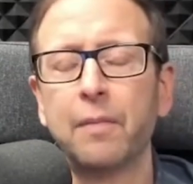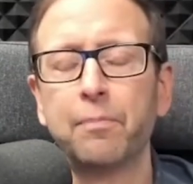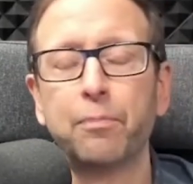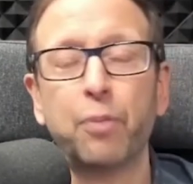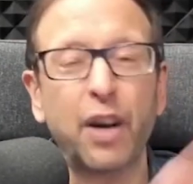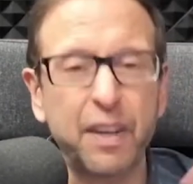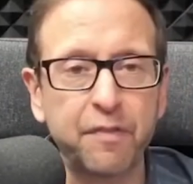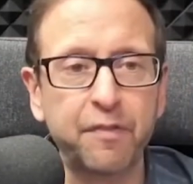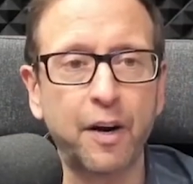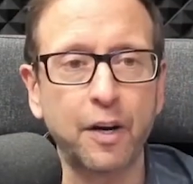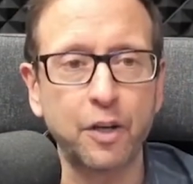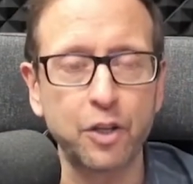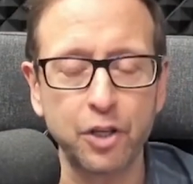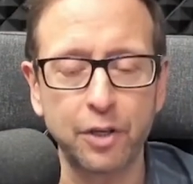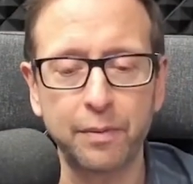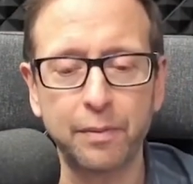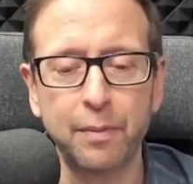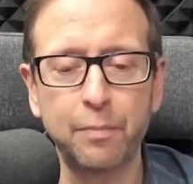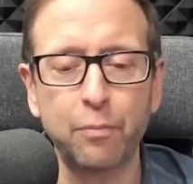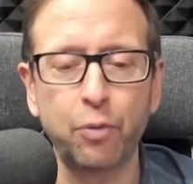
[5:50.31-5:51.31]
brain
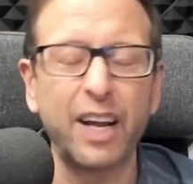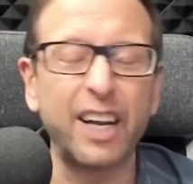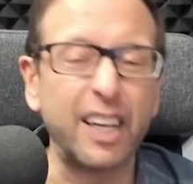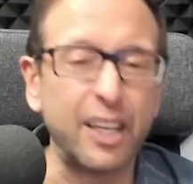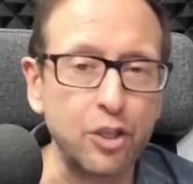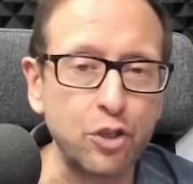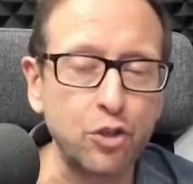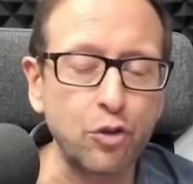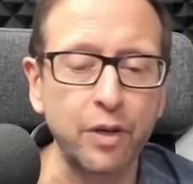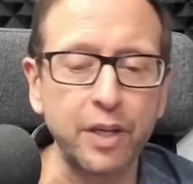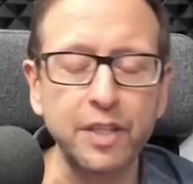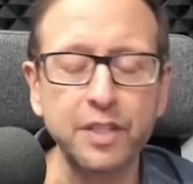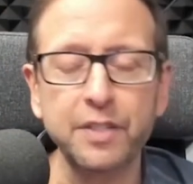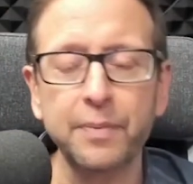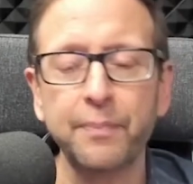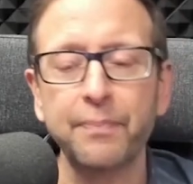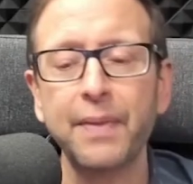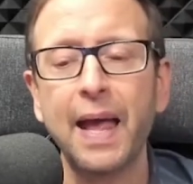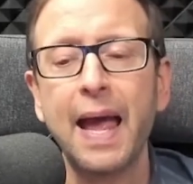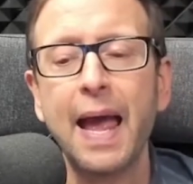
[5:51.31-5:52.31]
function, brain injuries.